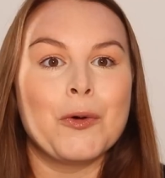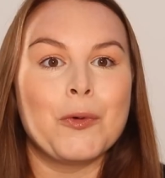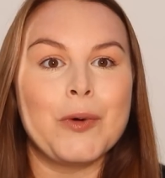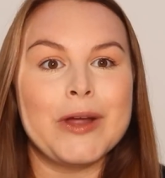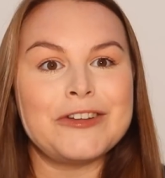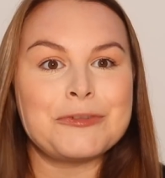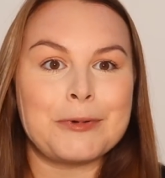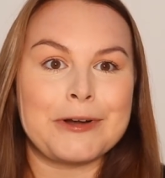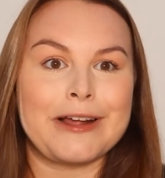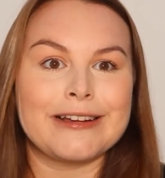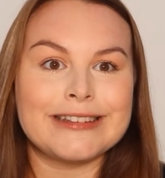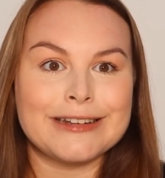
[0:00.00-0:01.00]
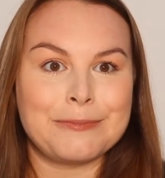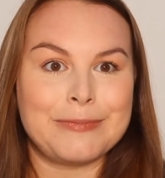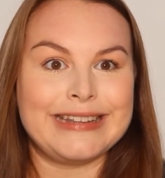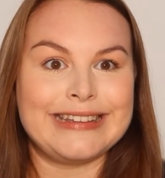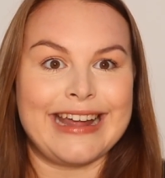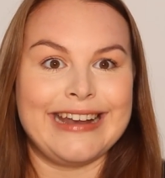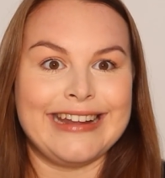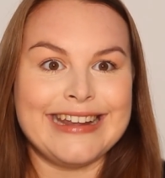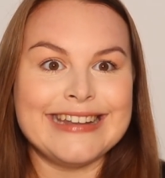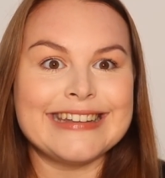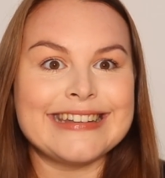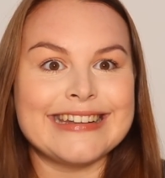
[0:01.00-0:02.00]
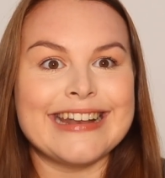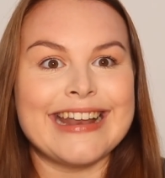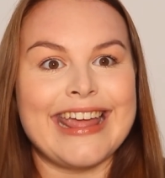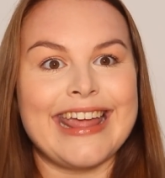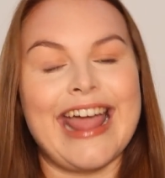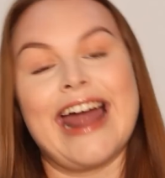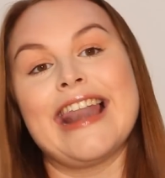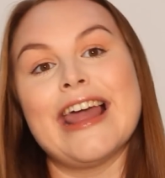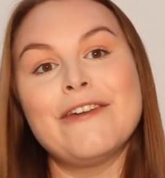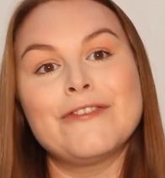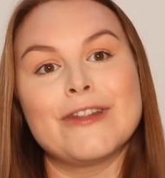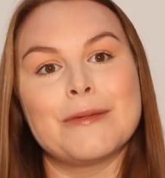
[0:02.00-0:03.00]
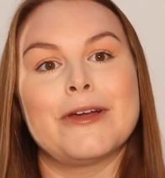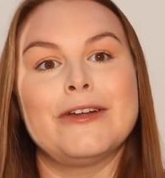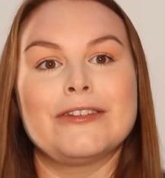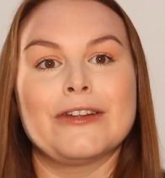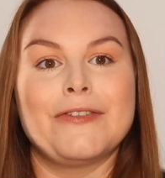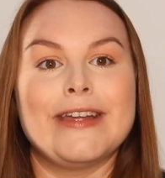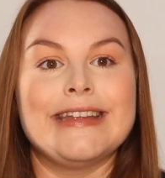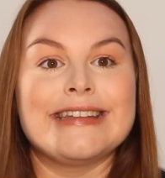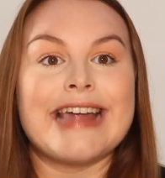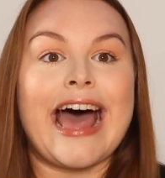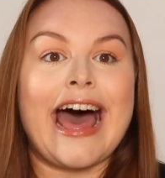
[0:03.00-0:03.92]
which products could be sent instantly and left at the post office,